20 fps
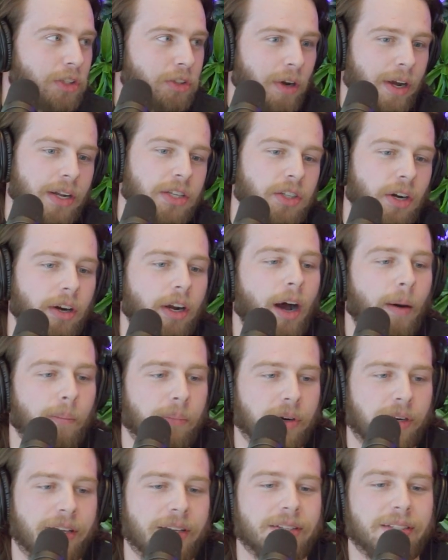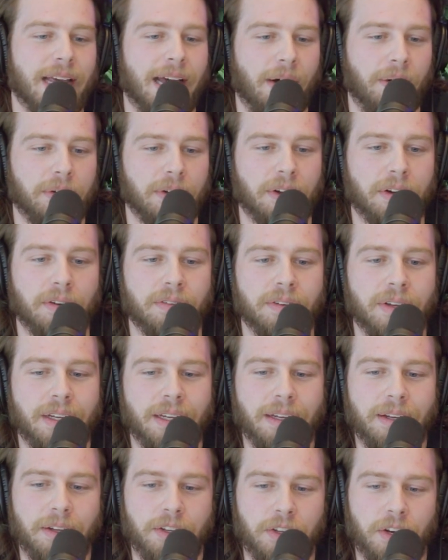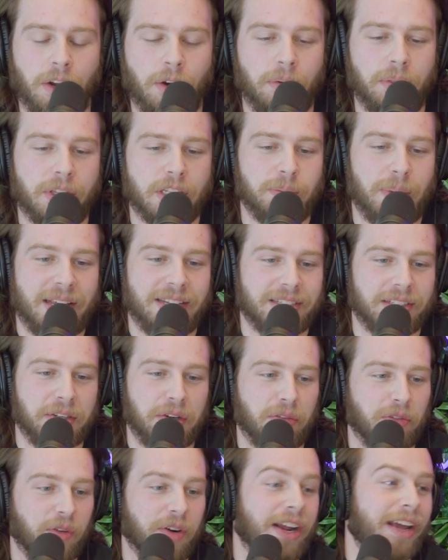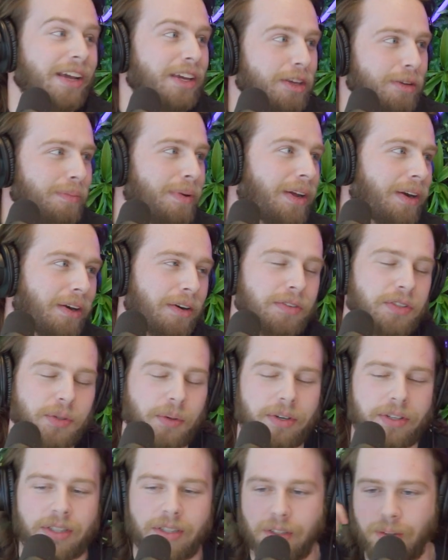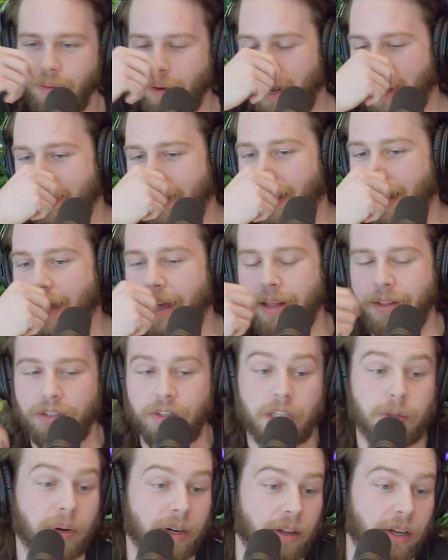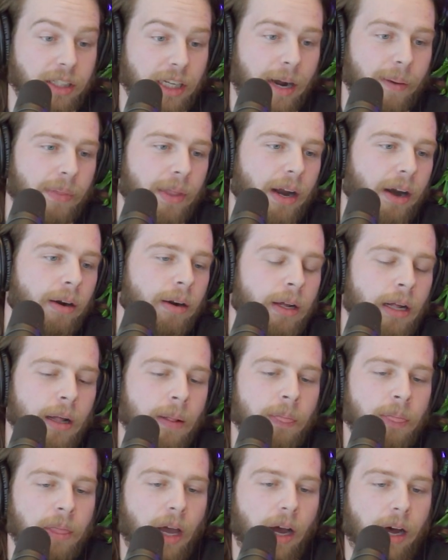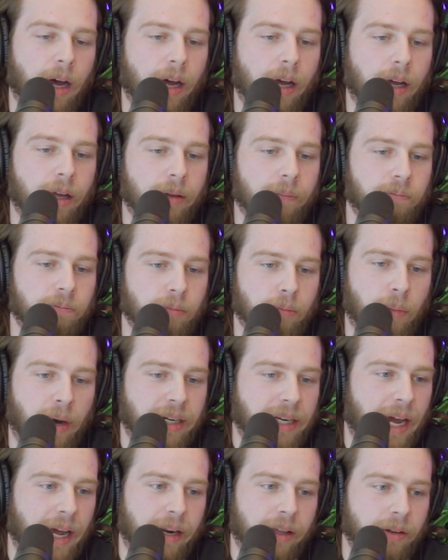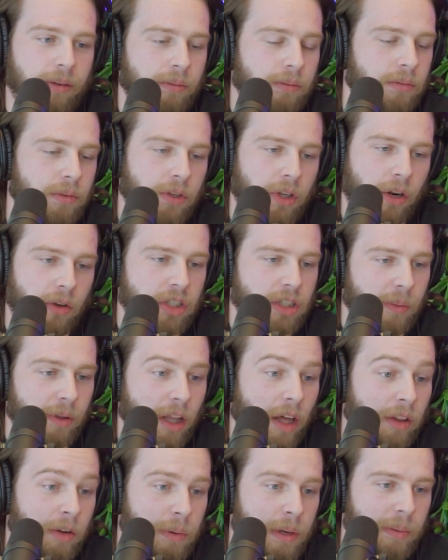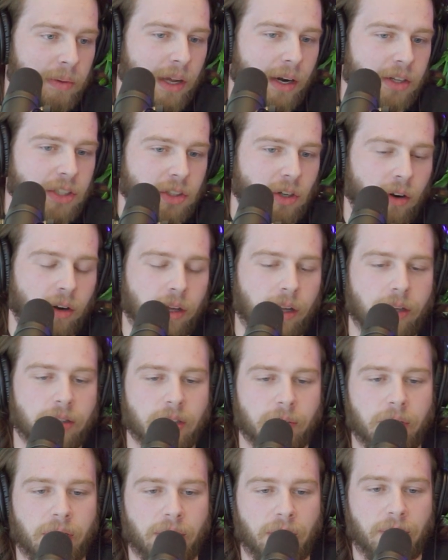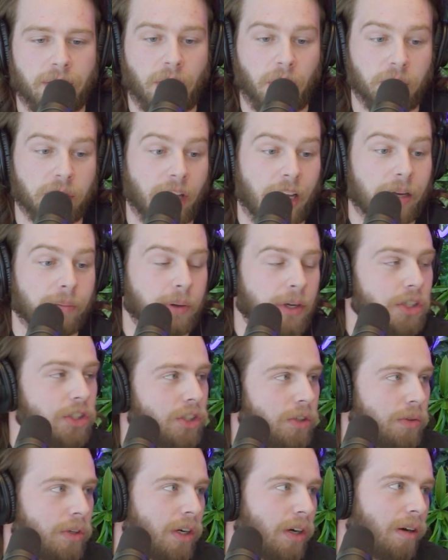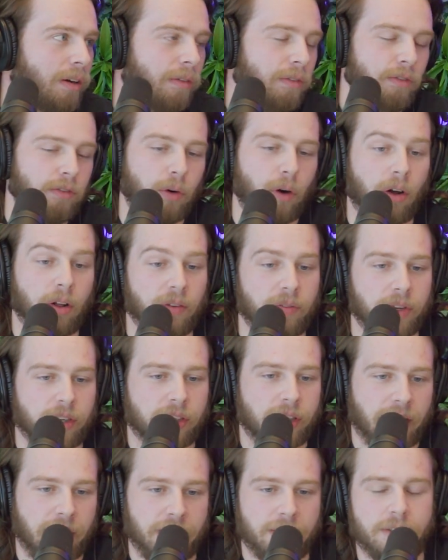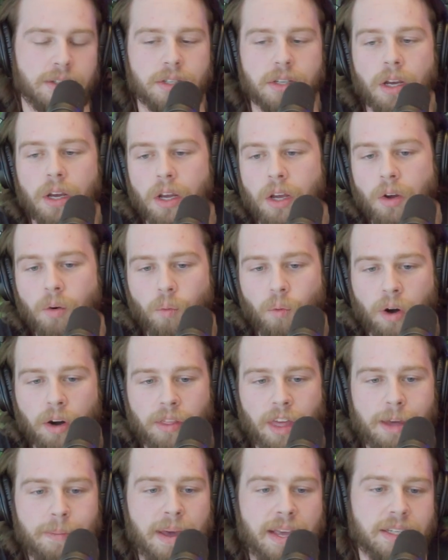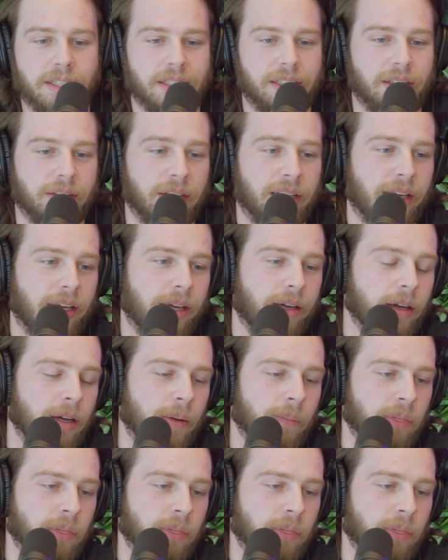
trying to start companies out of, this basically free incubator of sorts, right? And so I spent a lot of time there. My dad and, some of the other people there started something that they called Gangplank Junior for all of their kids, where they basically